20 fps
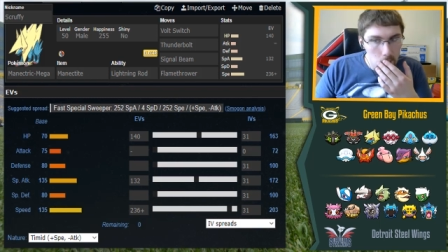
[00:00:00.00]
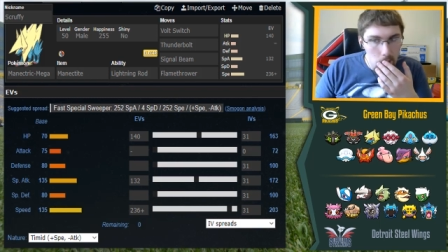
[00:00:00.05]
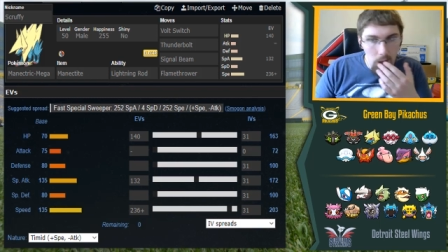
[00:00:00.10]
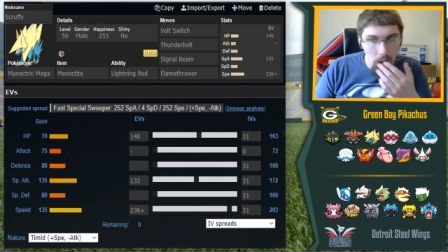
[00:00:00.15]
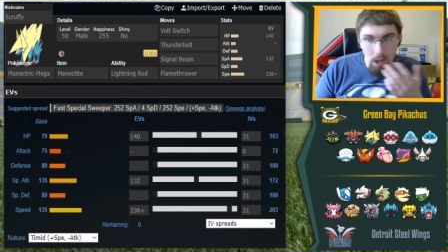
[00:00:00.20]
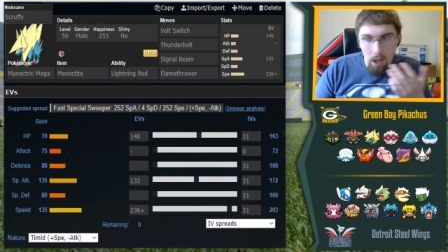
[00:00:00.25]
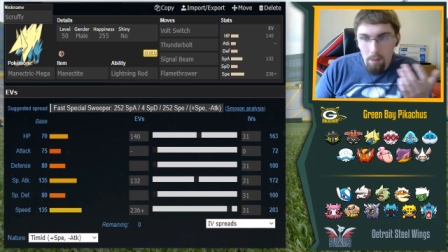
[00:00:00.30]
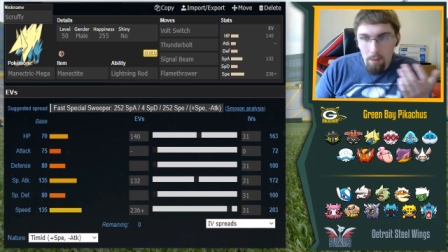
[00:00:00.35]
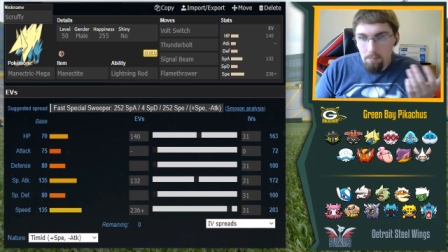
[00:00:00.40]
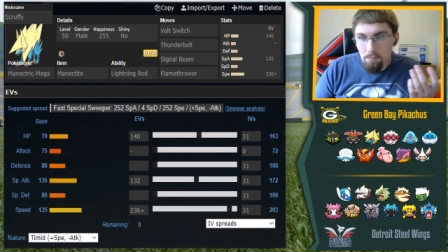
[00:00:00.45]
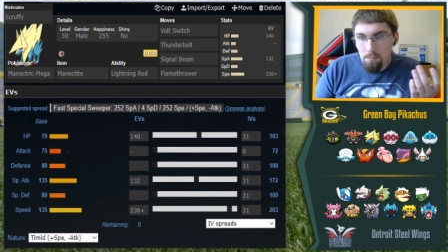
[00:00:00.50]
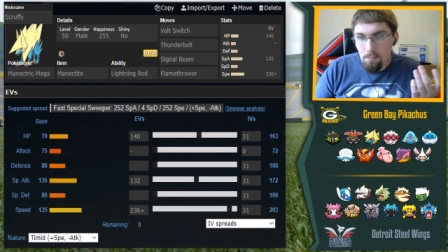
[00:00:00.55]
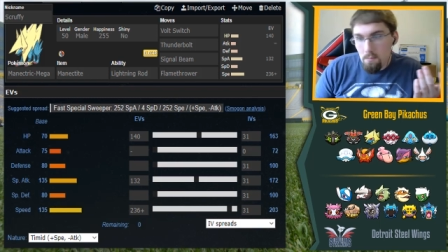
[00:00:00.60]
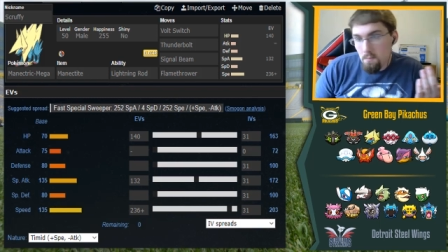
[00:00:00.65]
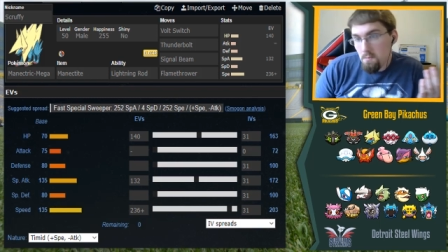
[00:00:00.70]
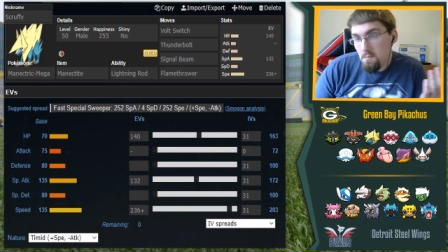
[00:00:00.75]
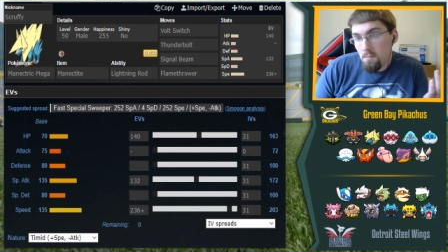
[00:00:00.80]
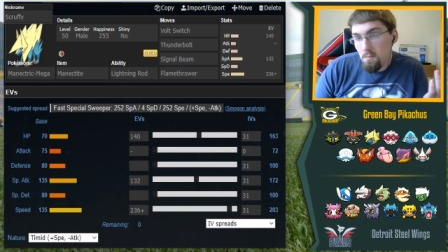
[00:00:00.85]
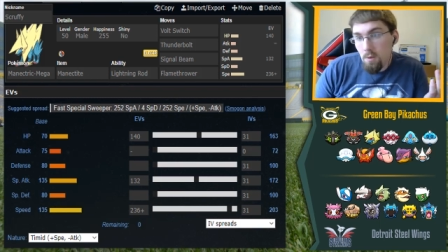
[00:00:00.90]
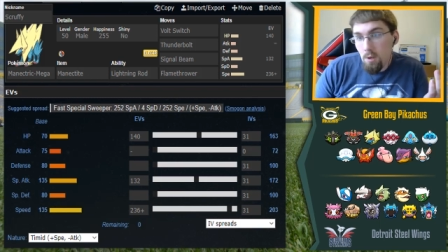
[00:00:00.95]
Um,
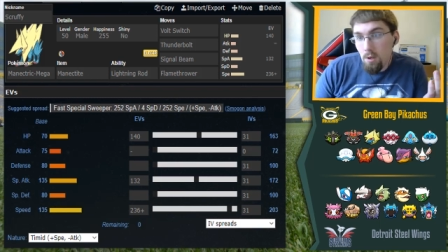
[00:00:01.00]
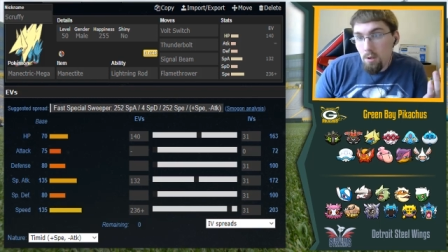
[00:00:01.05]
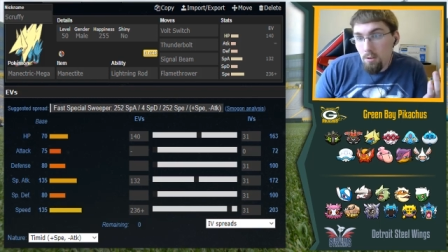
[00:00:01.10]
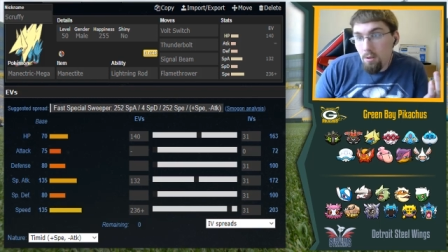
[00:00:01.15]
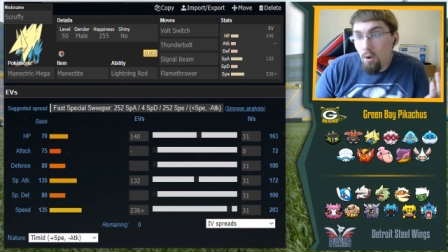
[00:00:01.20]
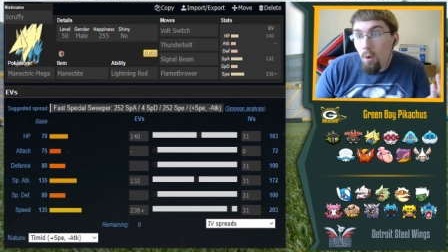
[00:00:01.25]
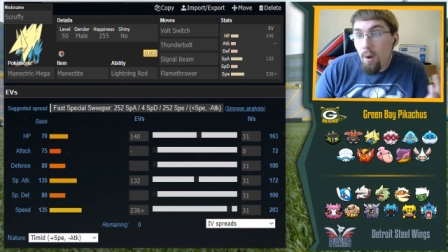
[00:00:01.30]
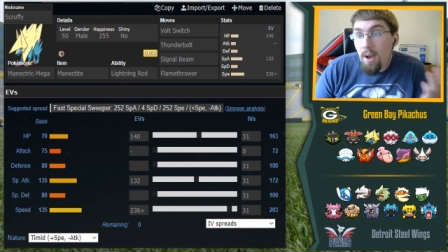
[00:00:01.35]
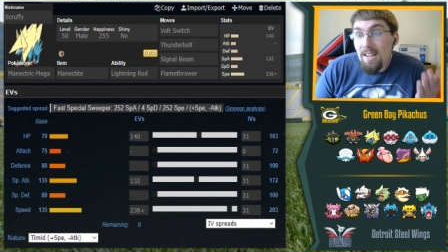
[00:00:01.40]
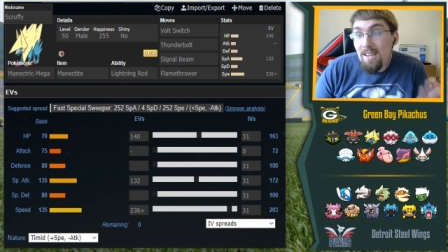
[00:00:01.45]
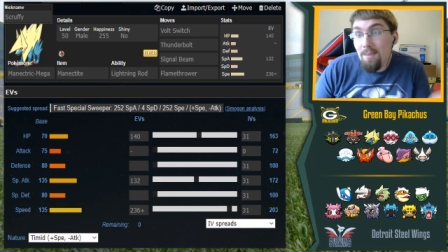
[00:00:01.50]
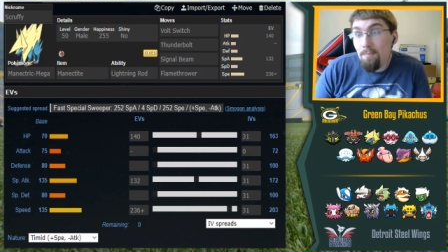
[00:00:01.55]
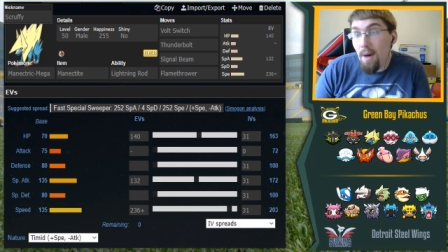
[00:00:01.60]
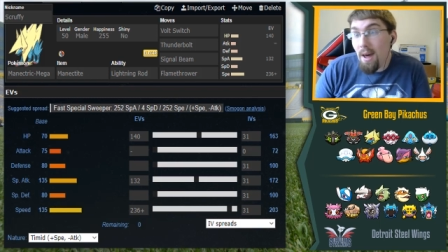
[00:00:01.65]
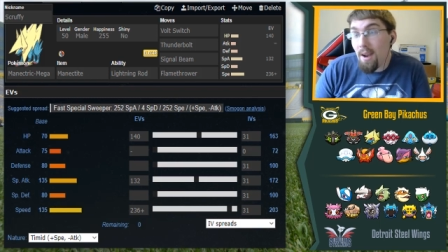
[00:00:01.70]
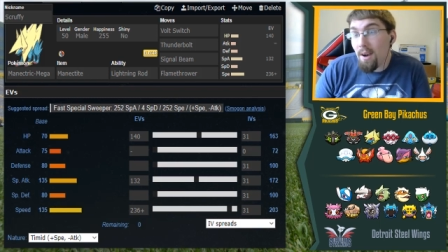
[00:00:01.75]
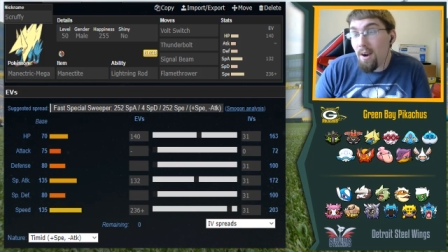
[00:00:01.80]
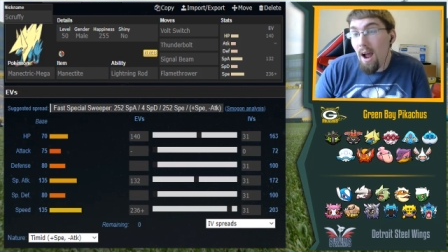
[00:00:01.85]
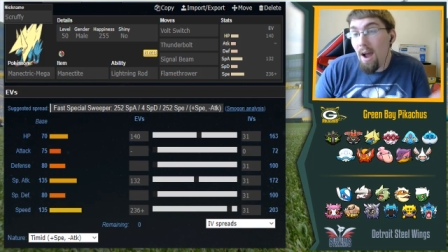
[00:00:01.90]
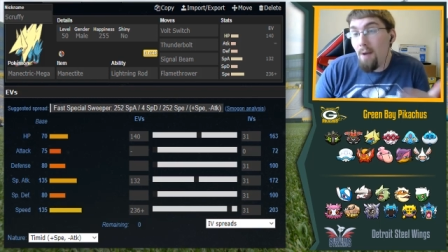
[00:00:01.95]
so it's
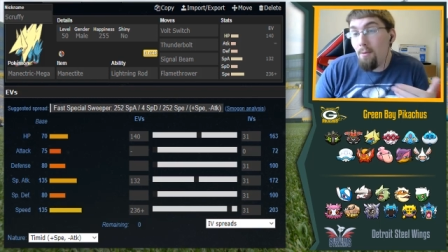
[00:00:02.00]
better.